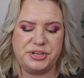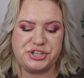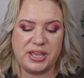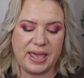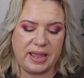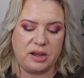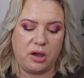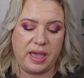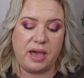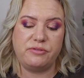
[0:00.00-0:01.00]
which again,
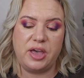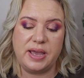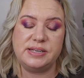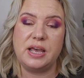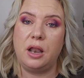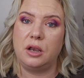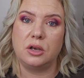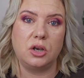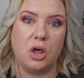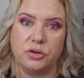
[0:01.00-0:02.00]
I have heard
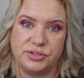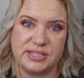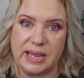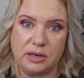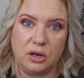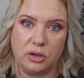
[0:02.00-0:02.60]
lots and